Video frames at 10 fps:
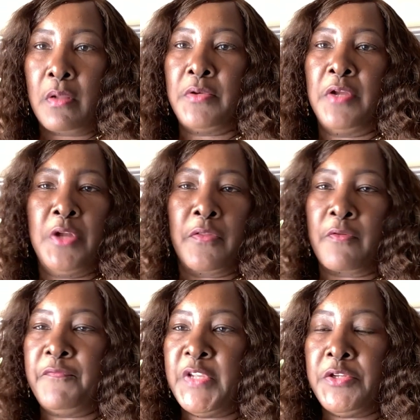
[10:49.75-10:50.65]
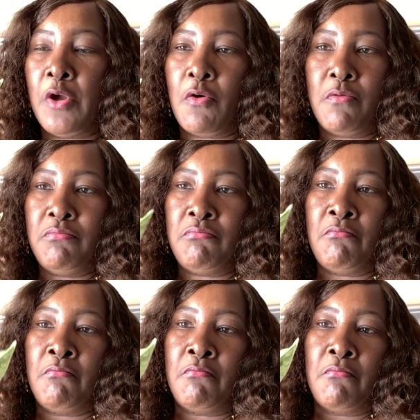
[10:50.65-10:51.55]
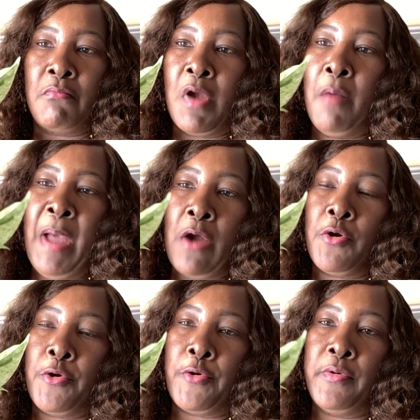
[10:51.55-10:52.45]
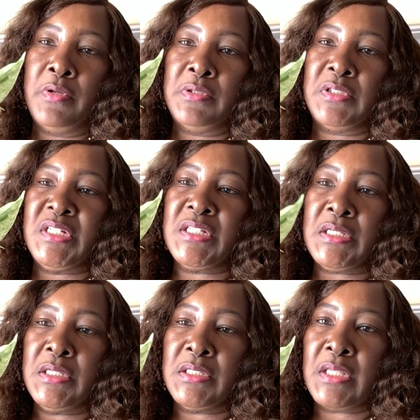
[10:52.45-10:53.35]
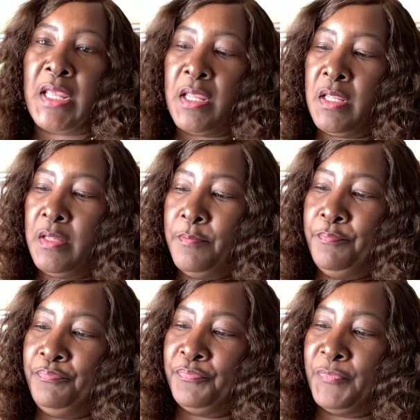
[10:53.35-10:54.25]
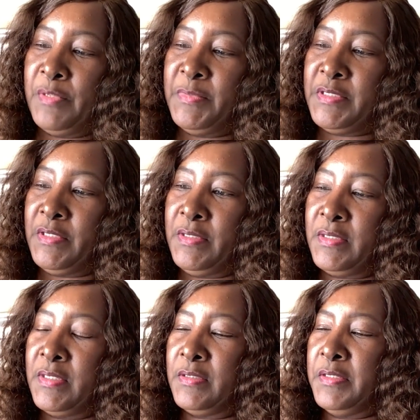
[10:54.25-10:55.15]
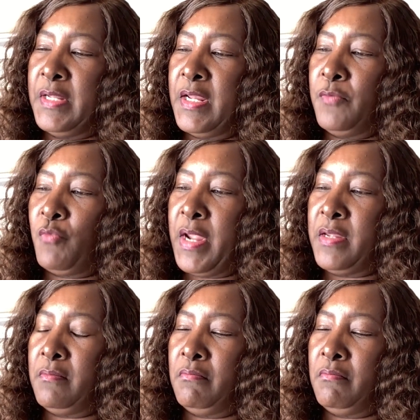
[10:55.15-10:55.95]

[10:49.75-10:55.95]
another video about her. This is a, let me see, get the name right.